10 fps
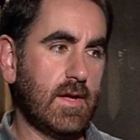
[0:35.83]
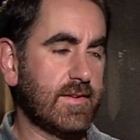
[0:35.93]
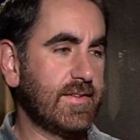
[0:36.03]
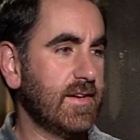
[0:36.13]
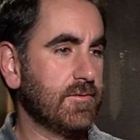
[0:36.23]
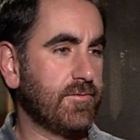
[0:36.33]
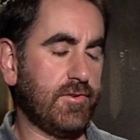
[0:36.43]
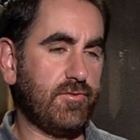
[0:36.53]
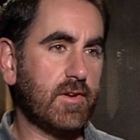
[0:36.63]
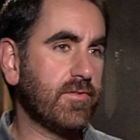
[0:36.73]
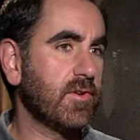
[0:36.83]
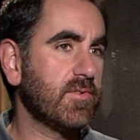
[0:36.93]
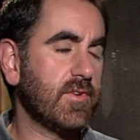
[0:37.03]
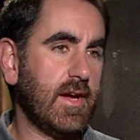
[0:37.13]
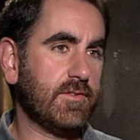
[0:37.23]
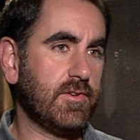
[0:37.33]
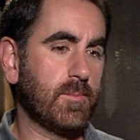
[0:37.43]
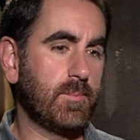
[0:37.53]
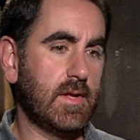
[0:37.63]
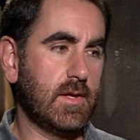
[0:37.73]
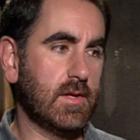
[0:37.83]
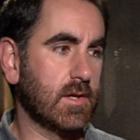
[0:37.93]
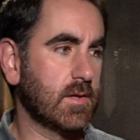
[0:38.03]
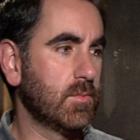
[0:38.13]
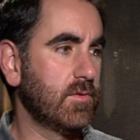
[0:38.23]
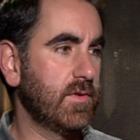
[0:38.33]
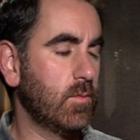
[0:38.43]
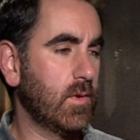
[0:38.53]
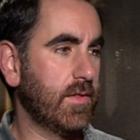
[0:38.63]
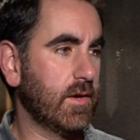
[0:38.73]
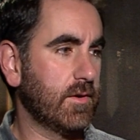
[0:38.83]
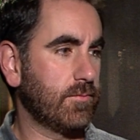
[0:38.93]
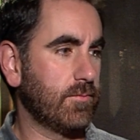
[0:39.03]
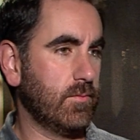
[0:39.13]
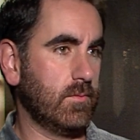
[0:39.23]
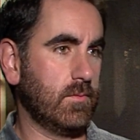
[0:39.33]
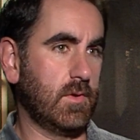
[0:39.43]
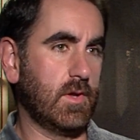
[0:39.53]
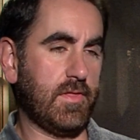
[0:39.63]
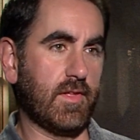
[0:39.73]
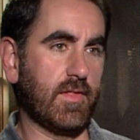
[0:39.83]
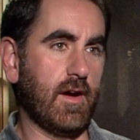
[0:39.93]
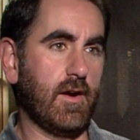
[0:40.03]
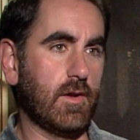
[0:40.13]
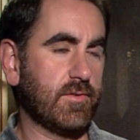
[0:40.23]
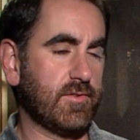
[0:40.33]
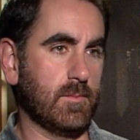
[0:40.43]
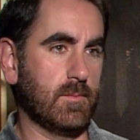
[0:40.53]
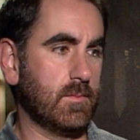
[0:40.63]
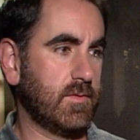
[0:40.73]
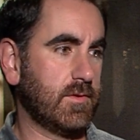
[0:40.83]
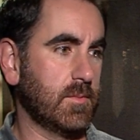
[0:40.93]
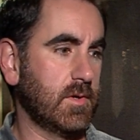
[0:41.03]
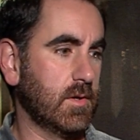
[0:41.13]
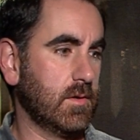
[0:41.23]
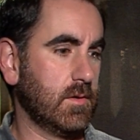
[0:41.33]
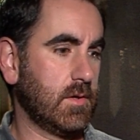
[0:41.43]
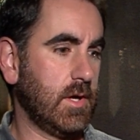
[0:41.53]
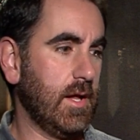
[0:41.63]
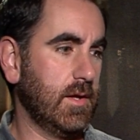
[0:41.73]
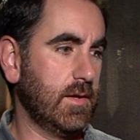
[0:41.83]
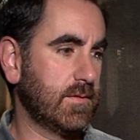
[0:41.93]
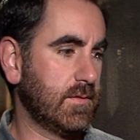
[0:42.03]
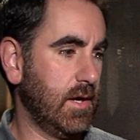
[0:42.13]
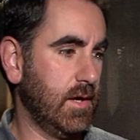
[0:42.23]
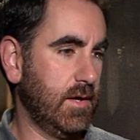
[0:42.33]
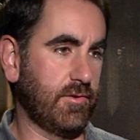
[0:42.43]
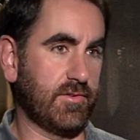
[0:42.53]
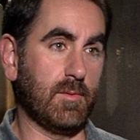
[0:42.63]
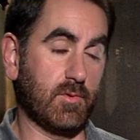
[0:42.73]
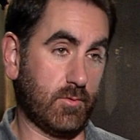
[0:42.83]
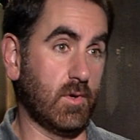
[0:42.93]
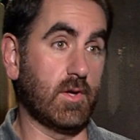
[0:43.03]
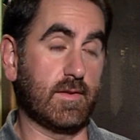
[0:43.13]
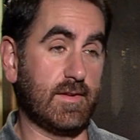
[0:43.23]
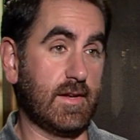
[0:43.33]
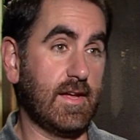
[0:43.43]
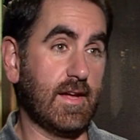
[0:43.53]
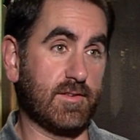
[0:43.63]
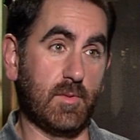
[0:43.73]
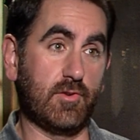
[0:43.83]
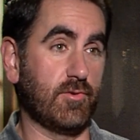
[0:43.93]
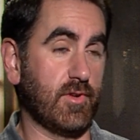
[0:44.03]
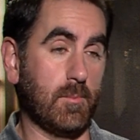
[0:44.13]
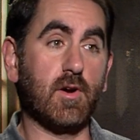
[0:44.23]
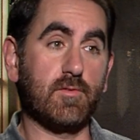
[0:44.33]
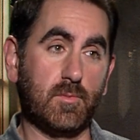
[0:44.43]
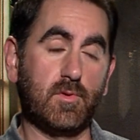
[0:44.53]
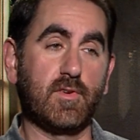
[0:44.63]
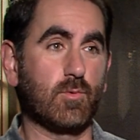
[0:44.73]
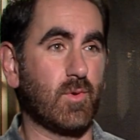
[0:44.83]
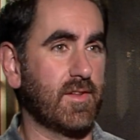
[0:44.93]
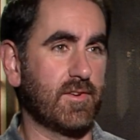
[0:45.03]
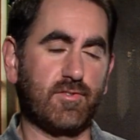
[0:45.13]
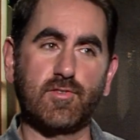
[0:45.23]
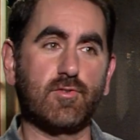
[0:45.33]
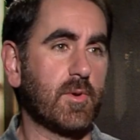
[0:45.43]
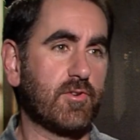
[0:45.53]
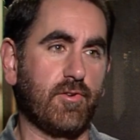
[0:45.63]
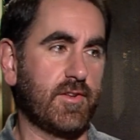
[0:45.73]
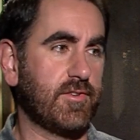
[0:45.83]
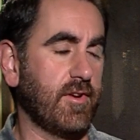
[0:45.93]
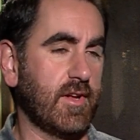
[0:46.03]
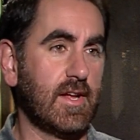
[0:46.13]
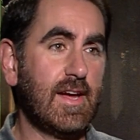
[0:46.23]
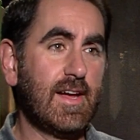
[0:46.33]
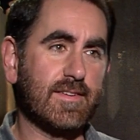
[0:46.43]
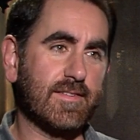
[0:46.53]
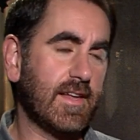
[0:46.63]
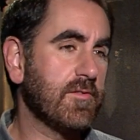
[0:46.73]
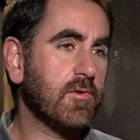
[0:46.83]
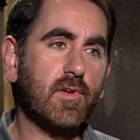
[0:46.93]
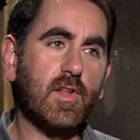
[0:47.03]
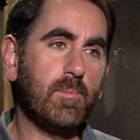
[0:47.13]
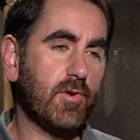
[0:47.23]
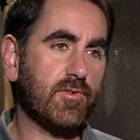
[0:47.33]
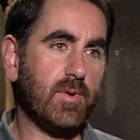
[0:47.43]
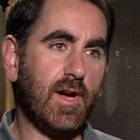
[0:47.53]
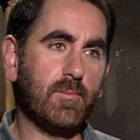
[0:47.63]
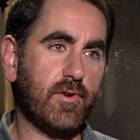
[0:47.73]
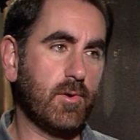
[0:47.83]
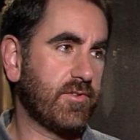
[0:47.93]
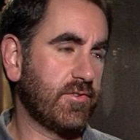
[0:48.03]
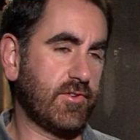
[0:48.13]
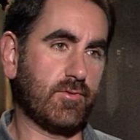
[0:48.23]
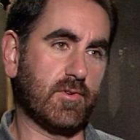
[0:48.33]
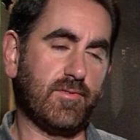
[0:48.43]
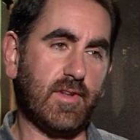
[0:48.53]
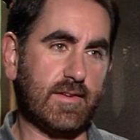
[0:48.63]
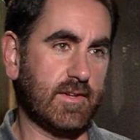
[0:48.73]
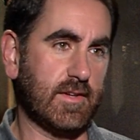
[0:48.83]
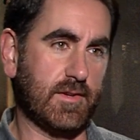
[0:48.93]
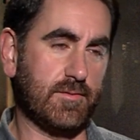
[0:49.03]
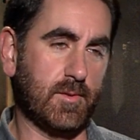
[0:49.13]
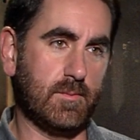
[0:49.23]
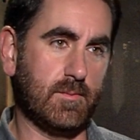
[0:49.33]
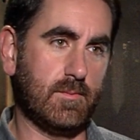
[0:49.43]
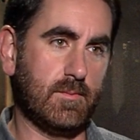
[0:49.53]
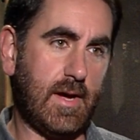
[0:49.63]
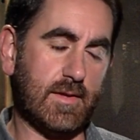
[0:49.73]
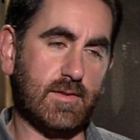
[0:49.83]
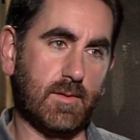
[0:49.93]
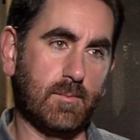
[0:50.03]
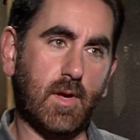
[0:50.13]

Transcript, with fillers: Is that frustrating for you as an actor to be on a movie when there's nothing there? I know some some of your colleagues, uh, Idris Elba was one that said he had some issues on Marvel movies where there's yeah. just so much green screen. Does that ever really pose a problem for you, or is it just sort of flexing a different acting